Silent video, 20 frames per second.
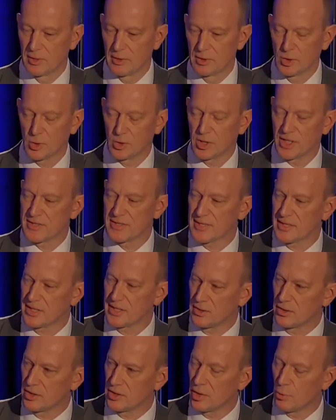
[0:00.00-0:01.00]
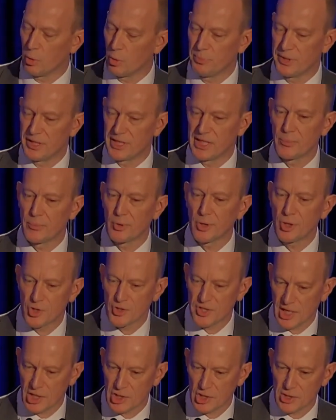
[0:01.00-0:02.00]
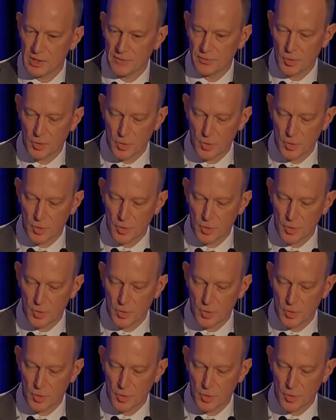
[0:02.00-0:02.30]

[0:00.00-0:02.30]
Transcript: you can see there will be an emergence actually of the